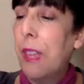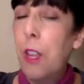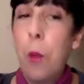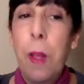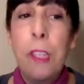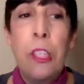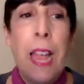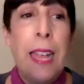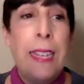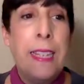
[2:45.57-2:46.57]
Noel
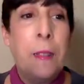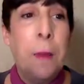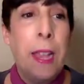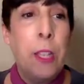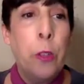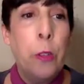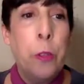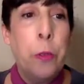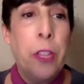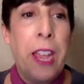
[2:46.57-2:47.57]
Chat is my
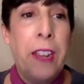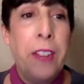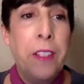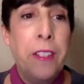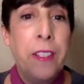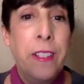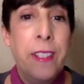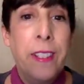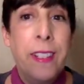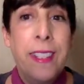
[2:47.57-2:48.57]
YouTube channel
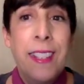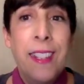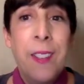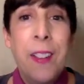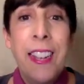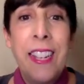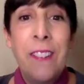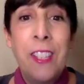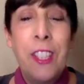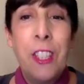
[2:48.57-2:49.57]
where I
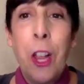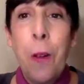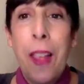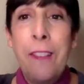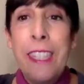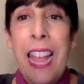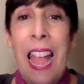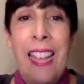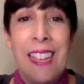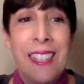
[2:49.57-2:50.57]
give a show every
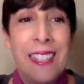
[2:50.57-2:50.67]
day.